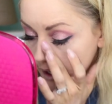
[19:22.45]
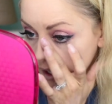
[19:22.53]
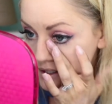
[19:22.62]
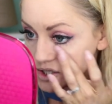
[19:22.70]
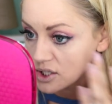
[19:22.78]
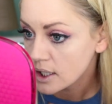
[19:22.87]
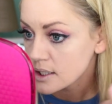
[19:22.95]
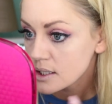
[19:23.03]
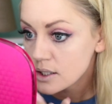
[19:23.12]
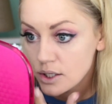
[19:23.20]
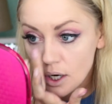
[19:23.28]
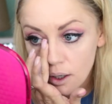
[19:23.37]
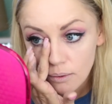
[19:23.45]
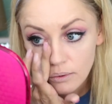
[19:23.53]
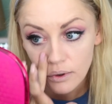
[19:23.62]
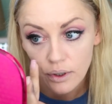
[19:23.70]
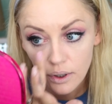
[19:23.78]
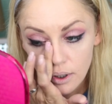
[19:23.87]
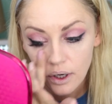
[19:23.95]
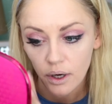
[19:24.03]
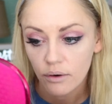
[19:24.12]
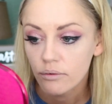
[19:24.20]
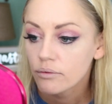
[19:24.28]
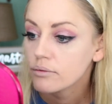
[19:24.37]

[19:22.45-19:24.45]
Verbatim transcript: I just don't know